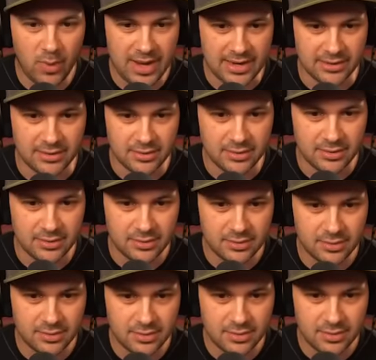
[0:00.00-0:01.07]
win.
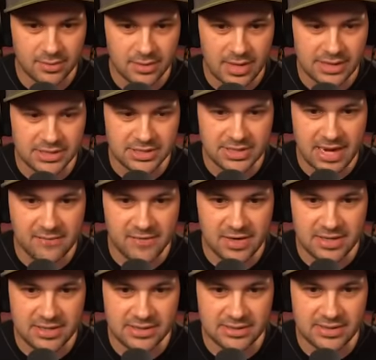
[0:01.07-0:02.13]
I just have
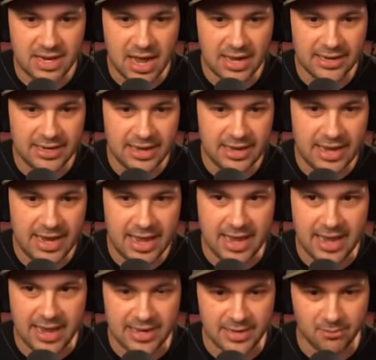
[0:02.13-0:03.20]
to not get hit
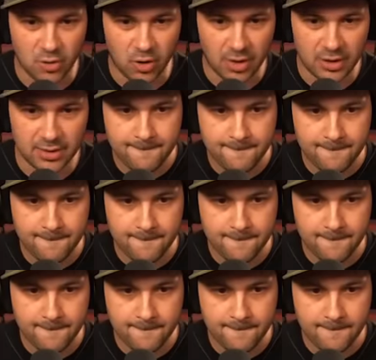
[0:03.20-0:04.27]
anymore.
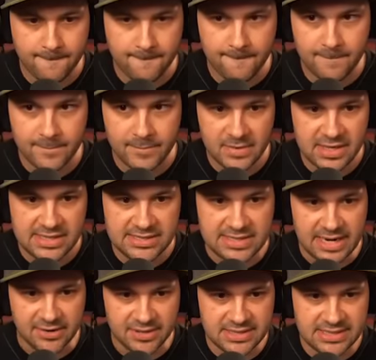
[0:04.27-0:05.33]
He's
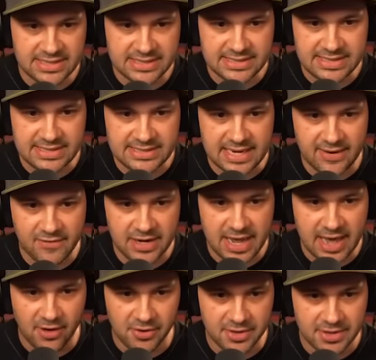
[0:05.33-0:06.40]
down to 67
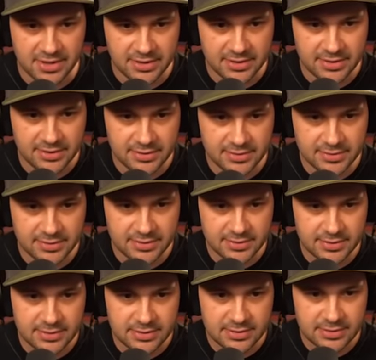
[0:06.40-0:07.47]
health.
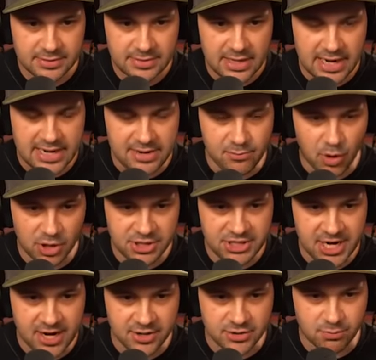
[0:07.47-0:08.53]
I need more
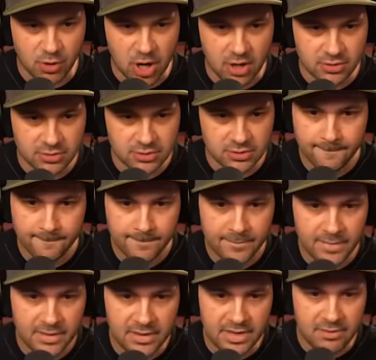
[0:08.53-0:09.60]
chairs, bro.
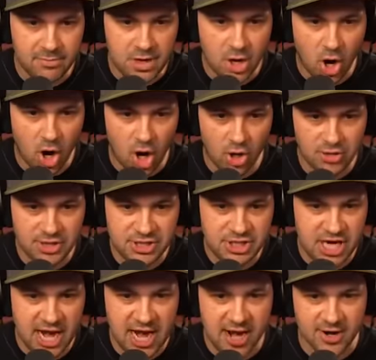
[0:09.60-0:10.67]
Give me all the
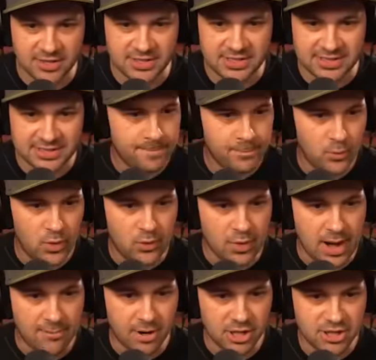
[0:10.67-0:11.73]
chairs. We
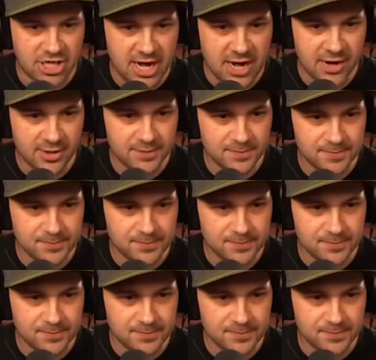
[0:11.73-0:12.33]
grab our chair.